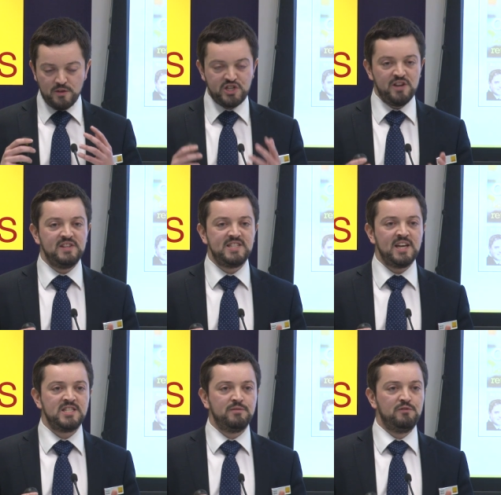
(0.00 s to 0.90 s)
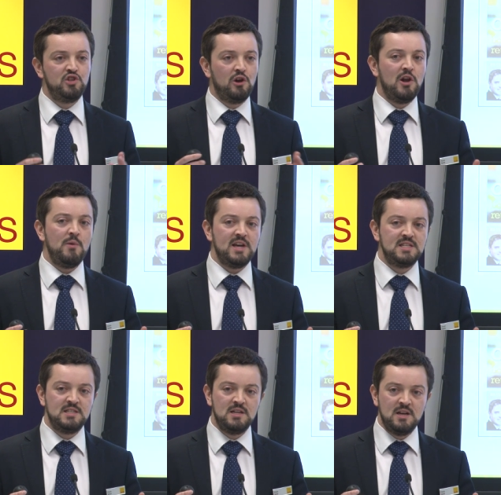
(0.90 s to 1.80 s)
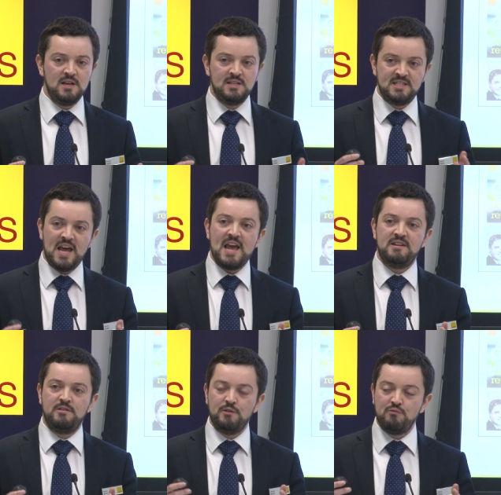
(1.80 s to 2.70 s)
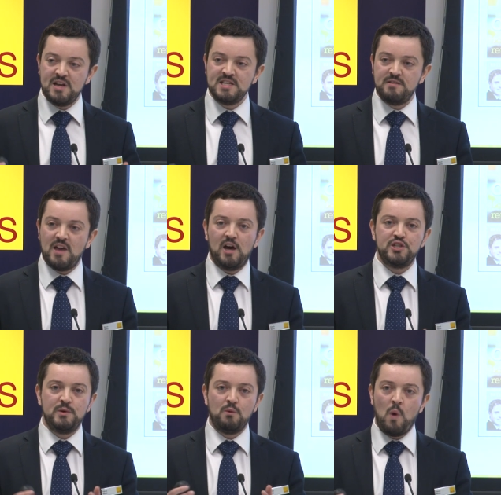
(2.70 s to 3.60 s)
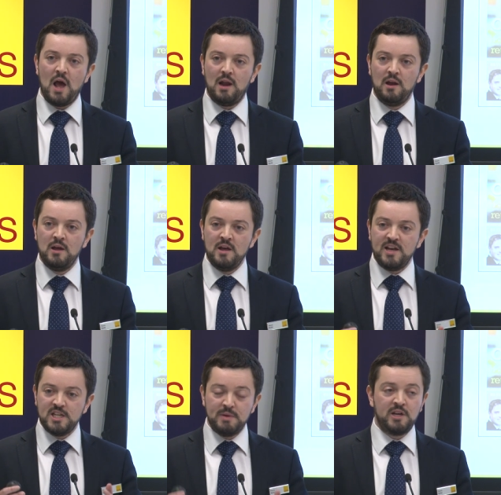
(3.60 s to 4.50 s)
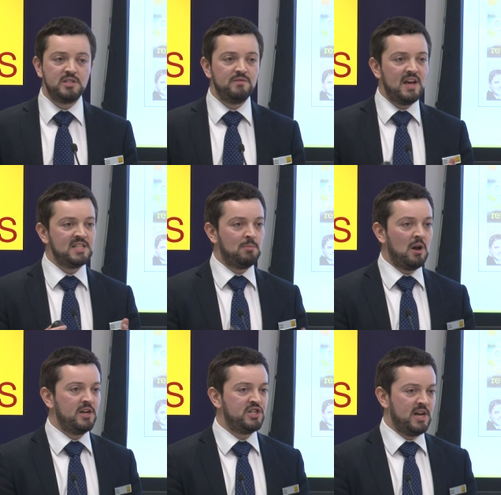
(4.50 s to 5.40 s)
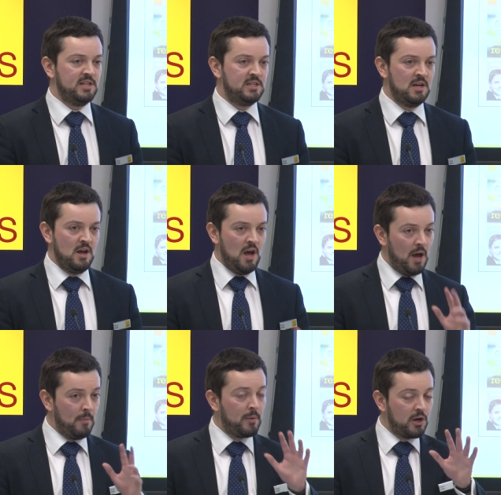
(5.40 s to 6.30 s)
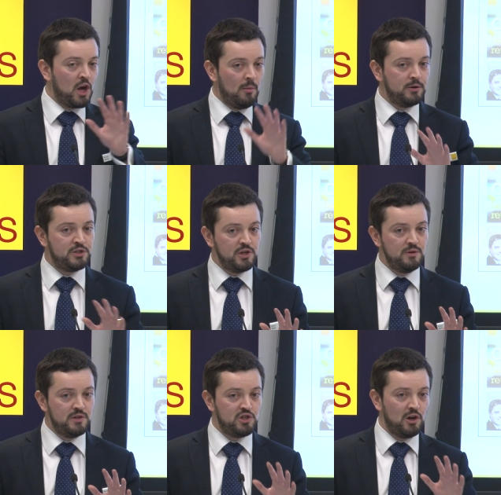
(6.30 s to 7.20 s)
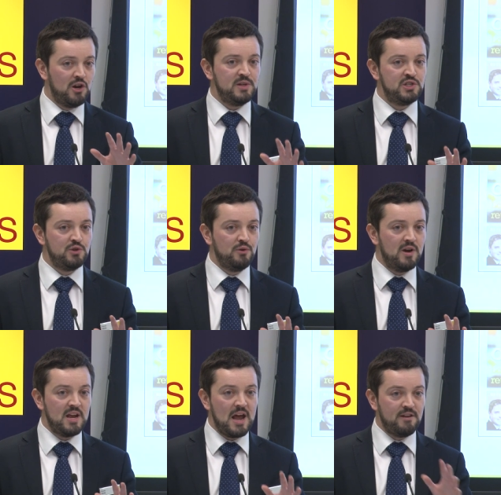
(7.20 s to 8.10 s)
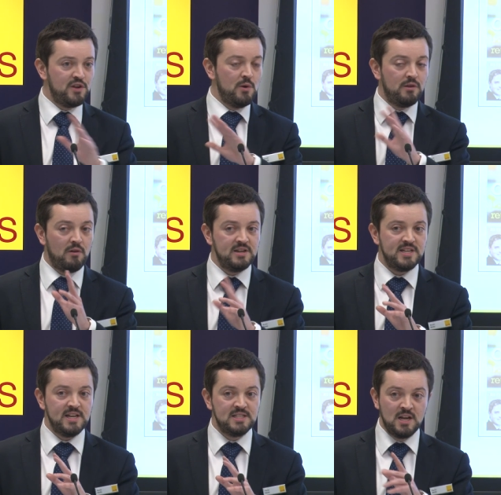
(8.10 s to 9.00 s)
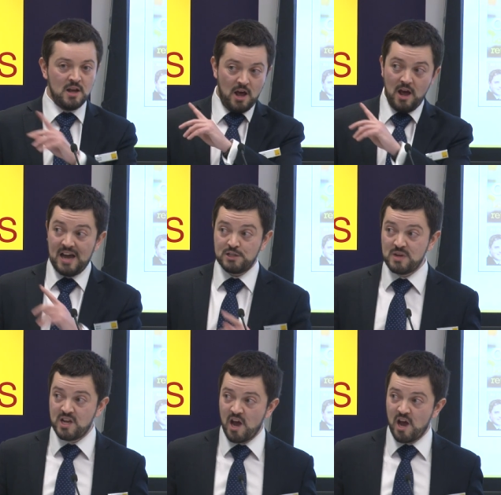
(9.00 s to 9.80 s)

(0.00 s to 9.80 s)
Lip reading: chief executive of John Lewis said that the reason they are doing well is because of their supply chains. I'm going to come on to the John Lewis story and a few other ideas as we